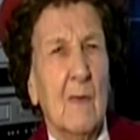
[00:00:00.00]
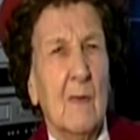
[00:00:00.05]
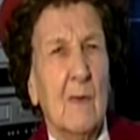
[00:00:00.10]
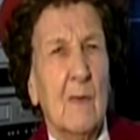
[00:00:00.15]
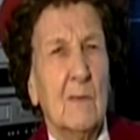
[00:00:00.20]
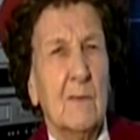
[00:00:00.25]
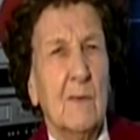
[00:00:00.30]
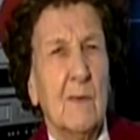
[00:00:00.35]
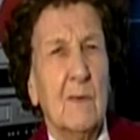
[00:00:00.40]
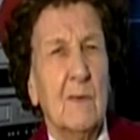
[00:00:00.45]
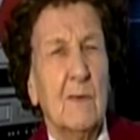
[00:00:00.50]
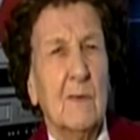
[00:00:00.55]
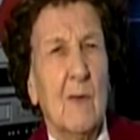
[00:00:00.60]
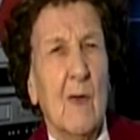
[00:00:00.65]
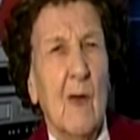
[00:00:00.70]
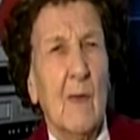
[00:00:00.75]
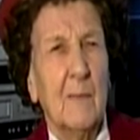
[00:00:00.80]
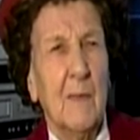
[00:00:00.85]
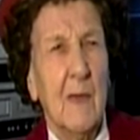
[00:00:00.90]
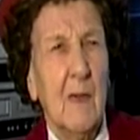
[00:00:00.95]
She
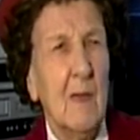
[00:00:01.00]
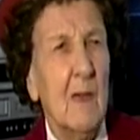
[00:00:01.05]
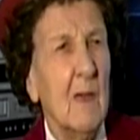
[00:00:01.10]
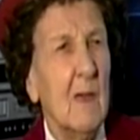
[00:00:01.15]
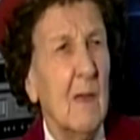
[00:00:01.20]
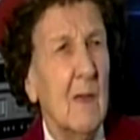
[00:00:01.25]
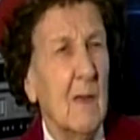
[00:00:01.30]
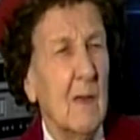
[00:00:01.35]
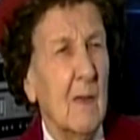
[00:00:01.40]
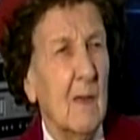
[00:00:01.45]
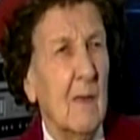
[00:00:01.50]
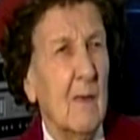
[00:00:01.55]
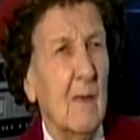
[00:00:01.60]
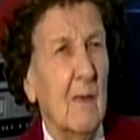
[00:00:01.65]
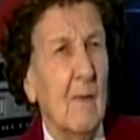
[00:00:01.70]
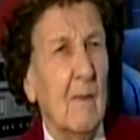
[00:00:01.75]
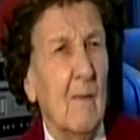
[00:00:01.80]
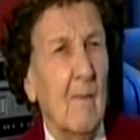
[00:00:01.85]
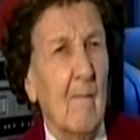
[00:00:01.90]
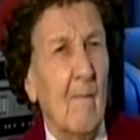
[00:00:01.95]
stopped eating.
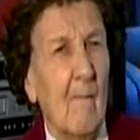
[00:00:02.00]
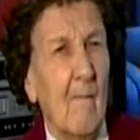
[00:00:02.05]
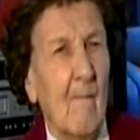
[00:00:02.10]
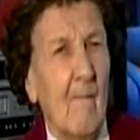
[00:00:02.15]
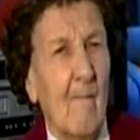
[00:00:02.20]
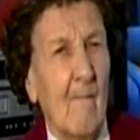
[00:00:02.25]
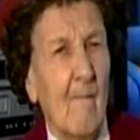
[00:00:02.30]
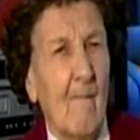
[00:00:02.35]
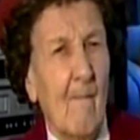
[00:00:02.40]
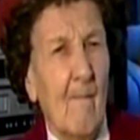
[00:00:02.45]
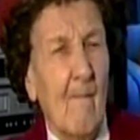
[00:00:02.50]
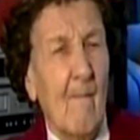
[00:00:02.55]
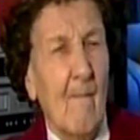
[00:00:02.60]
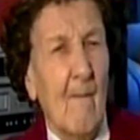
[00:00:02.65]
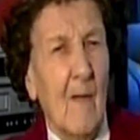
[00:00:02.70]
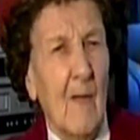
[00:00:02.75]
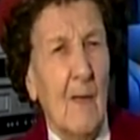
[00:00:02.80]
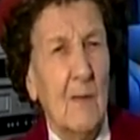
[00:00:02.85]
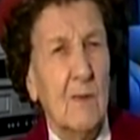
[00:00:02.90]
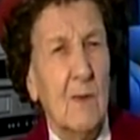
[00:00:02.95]

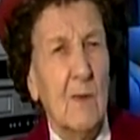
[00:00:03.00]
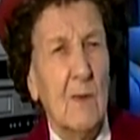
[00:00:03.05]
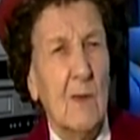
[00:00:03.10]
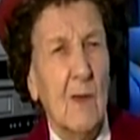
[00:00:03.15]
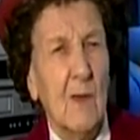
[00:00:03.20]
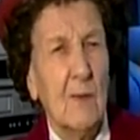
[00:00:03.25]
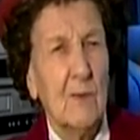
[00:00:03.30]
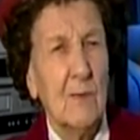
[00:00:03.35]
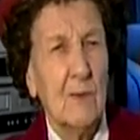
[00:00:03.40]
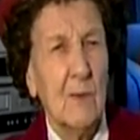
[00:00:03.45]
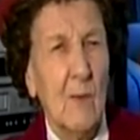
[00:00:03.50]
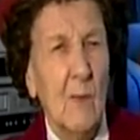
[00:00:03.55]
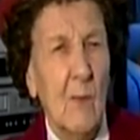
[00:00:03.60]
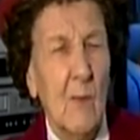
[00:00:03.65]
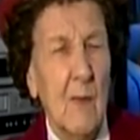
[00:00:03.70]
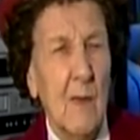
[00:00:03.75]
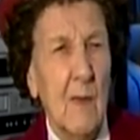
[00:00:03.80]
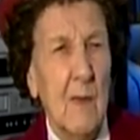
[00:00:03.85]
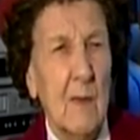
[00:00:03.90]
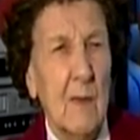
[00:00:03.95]
And she got so
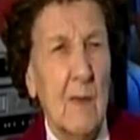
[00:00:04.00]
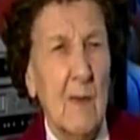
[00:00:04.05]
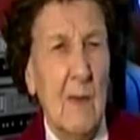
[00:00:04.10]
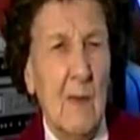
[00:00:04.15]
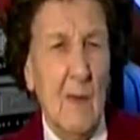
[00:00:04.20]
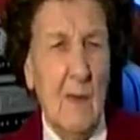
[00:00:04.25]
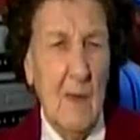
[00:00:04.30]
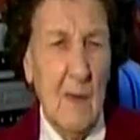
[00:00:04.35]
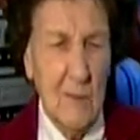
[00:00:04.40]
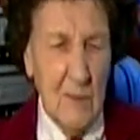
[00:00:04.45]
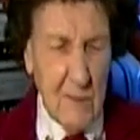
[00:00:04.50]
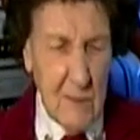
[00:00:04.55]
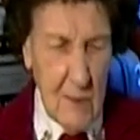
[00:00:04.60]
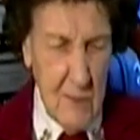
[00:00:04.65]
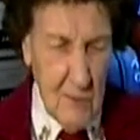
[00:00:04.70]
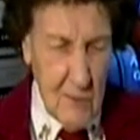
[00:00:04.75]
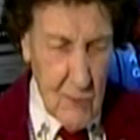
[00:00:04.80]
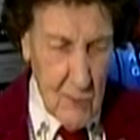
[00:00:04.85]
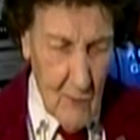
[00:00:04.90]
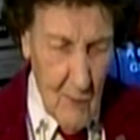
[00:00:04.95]
weak, and she
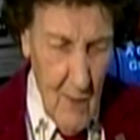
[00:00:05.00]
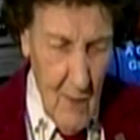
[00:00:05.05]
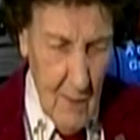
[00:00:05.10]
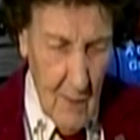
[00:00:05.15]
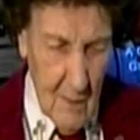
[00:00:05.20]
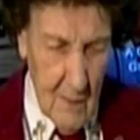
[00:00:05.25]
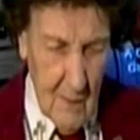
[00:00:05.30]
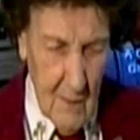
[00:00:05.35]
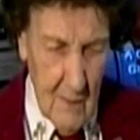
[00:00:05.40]
shrunk.